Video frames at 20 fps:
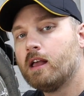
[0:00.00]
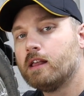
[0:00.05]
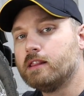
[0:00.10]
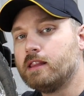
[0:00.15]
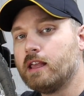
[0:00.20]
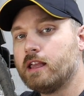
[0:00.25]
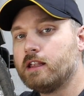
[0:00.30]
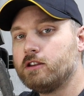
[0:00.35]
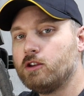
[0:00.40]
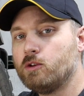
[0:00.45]

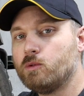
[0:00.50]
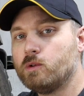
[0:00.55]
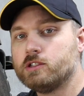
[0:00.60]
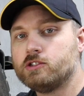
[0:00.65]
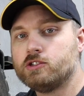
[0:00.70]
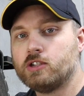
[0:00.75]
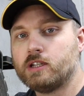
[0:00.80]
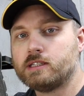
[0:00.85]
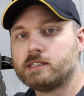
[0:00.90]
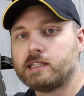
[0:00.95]
then you would
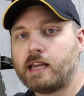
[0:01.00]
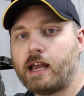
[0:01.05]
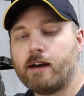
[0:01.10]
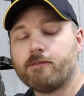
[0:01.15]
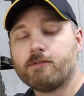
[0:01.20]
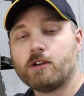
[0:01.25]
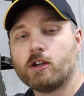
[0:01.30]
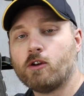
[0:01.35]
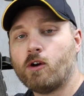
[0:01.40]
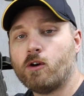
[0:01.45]
just
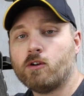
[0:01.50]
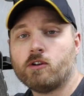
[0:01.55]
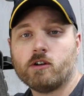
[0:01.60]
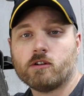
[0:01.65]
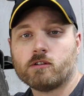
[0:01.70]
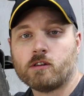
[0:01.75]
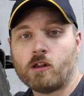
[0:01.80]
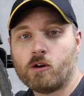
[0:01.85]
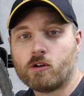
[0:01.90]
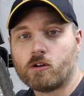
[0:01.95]
have to go to
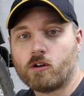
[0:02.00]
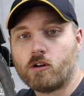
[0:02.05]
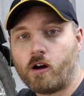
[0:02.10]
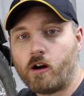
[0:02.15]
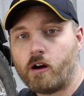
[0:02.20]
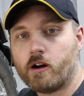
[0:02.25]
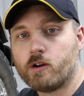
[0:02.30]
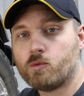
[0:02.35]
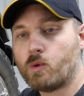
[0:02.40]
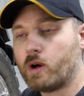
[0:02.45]
your local
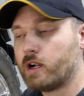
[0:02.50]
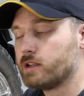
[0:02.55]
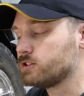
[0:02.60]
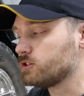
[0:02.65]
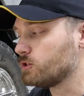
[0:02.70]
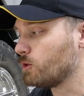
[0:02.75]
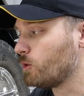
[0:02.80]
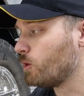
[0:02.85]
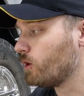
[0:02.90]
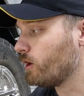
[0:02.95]
hardware
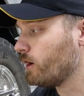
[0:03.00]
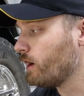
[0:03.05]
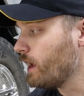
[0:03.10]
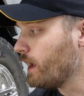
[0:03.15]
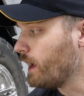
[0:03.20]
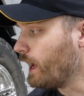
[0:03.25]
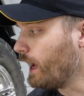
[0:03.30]
store